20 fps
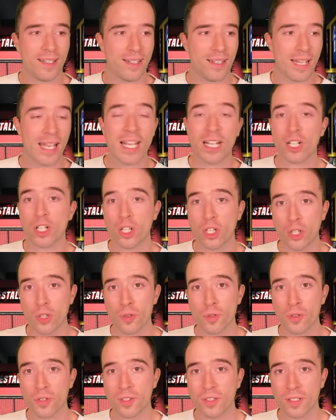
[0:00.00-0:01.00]
England
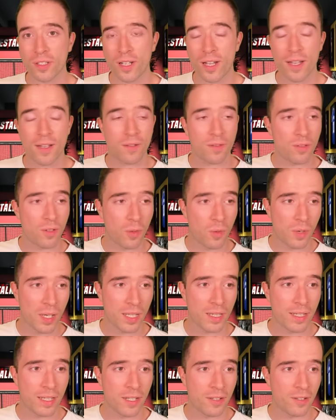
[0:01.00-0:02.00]
lose tonight,
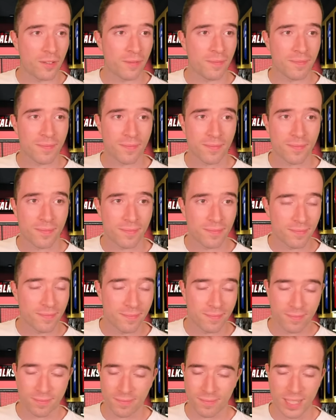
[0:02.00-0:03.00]
1-0.
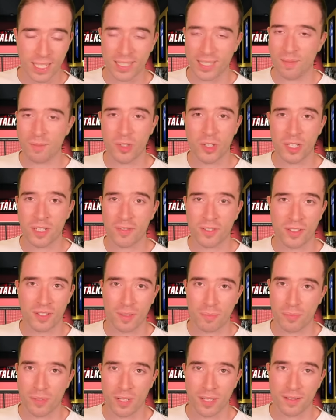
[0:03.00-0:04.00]
And I'm not even
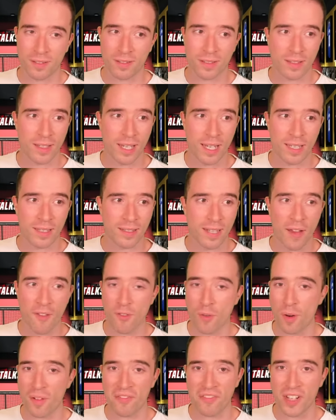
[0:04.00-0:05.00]
surprised. And
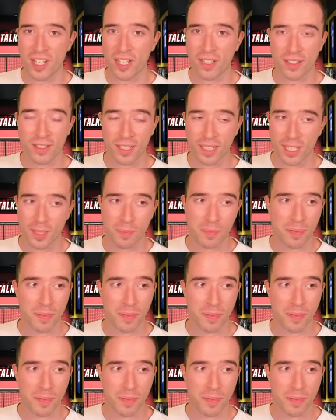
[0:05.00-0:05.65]
everyone fell asleep.